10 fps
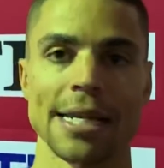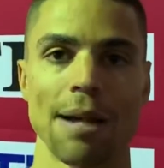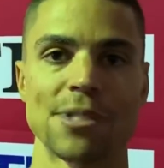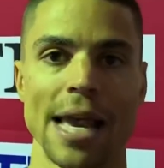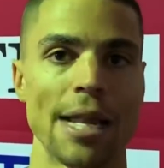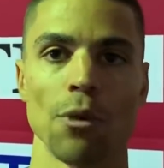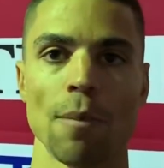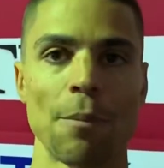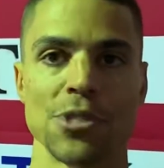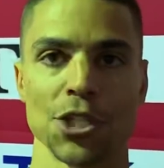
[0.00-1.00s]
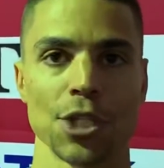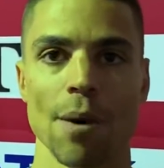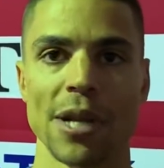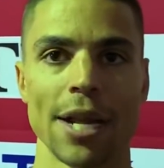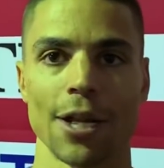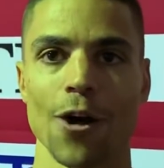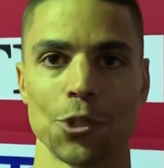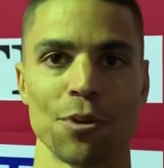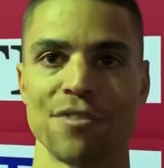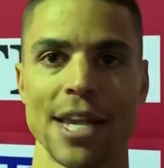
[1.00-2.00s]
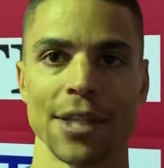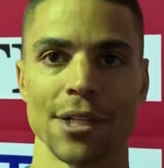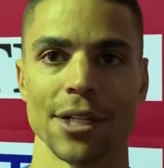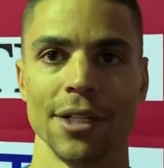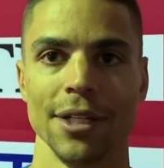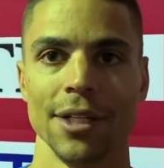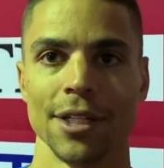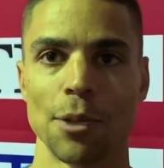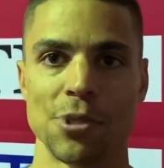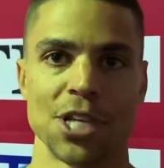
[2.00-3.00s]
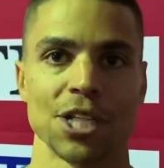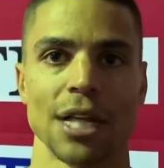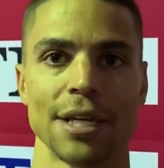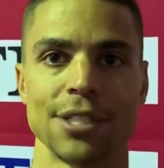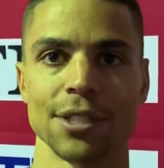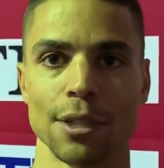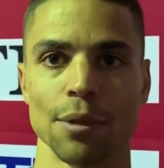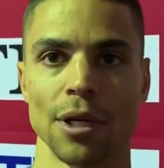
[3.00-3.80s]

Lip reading: times that anyone in my position coming out of college would have taken the position I took